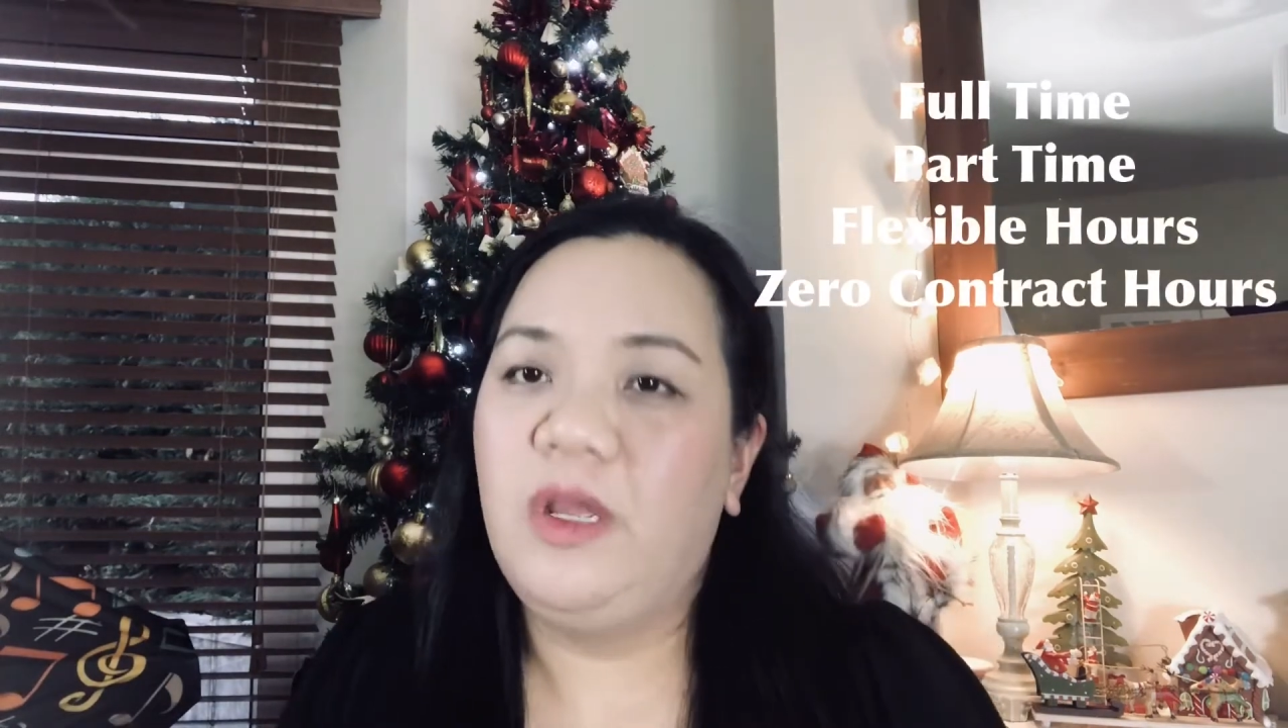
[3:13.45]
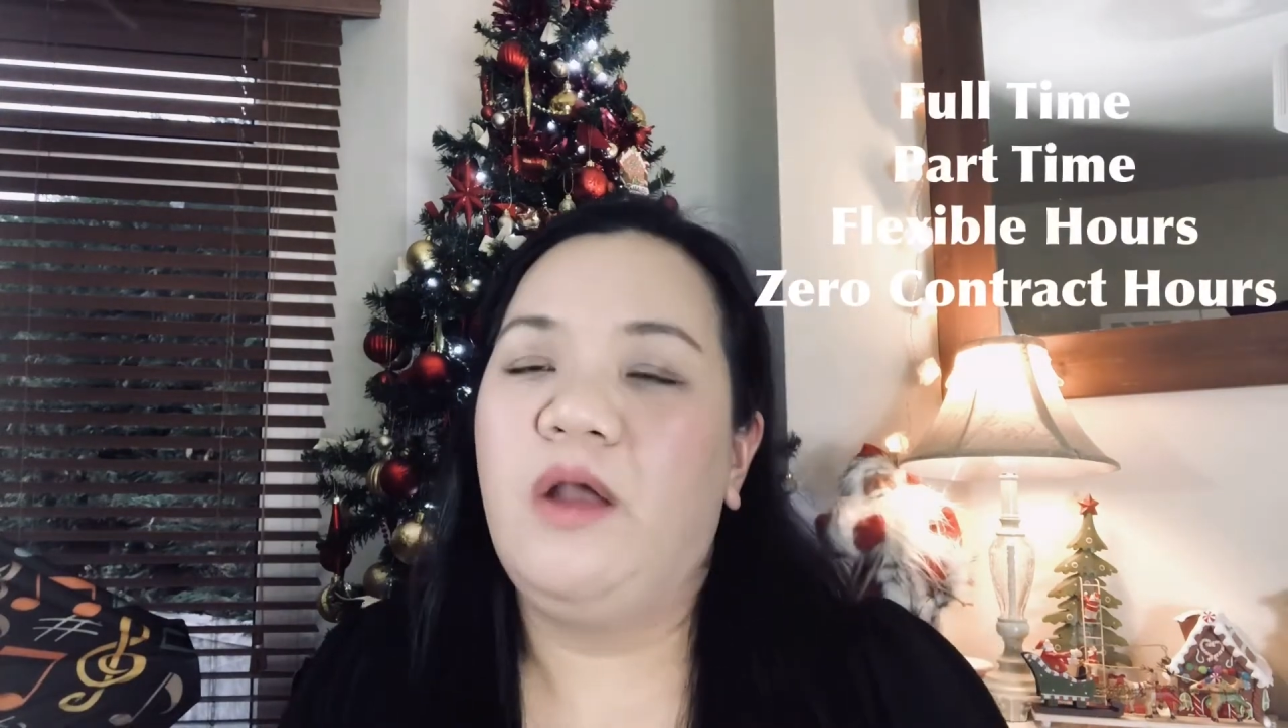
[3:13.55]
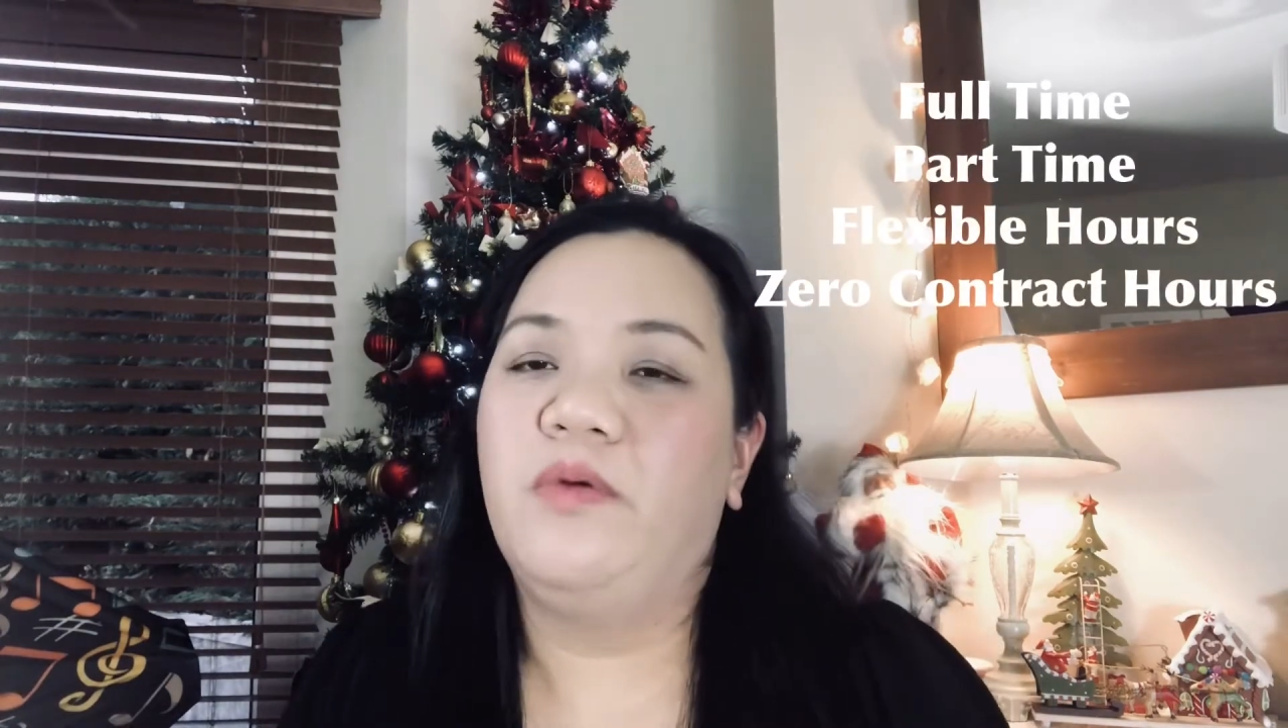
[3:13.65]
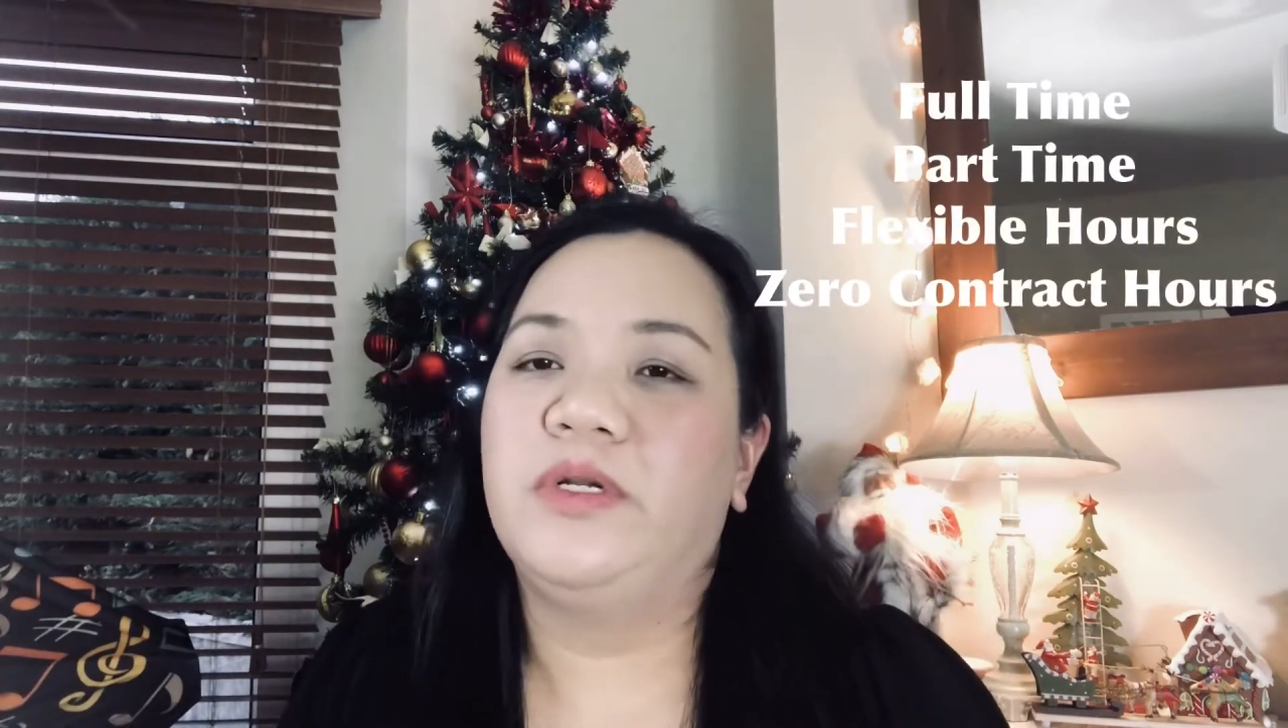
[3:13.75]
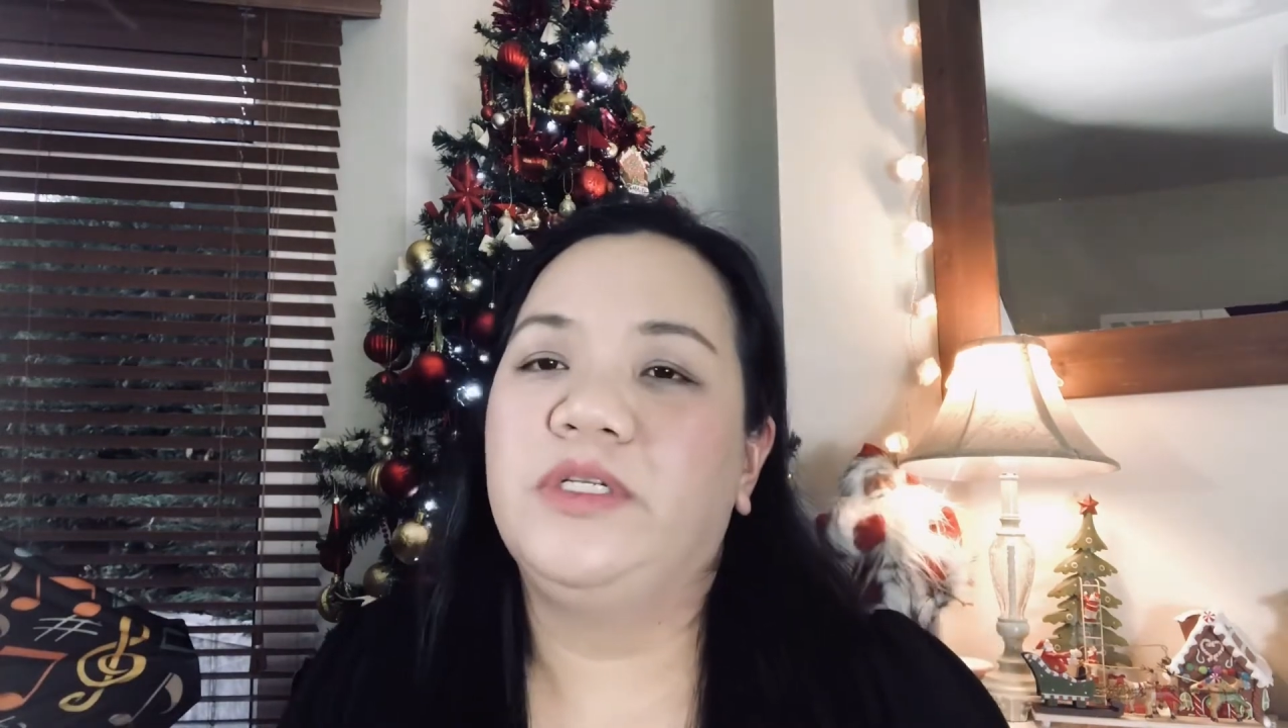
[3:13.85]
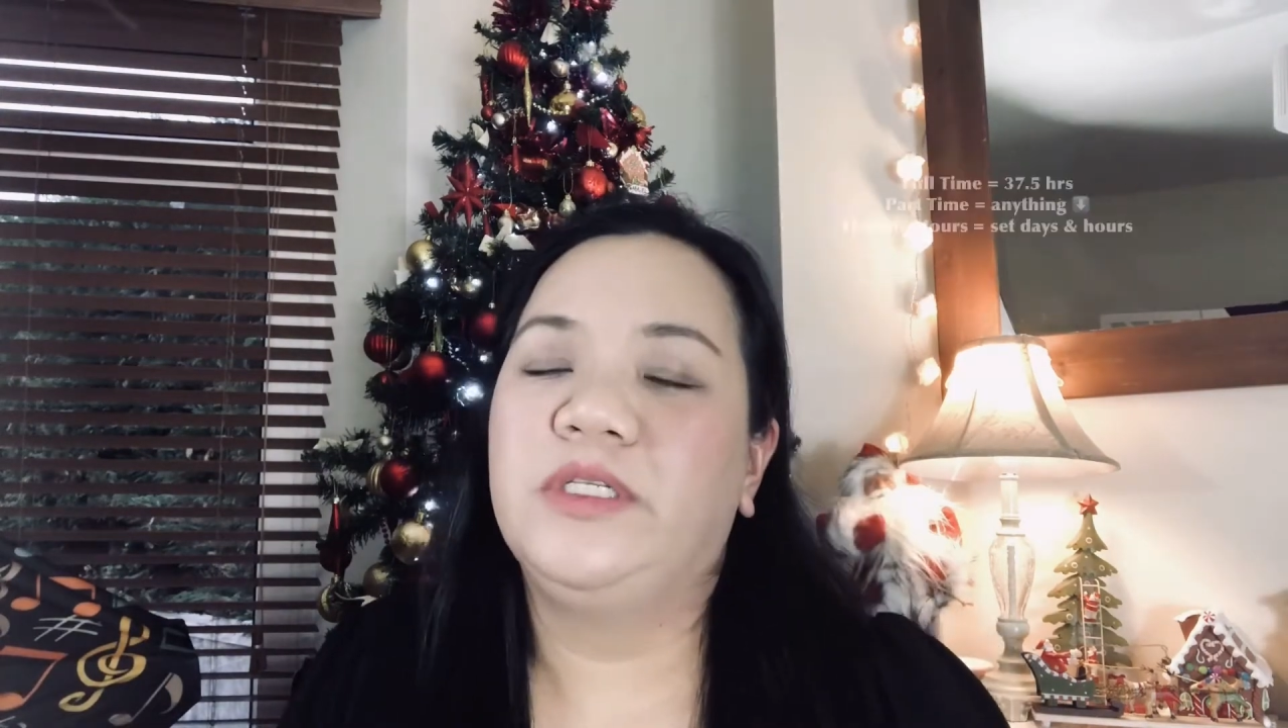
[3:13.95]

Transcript: hours.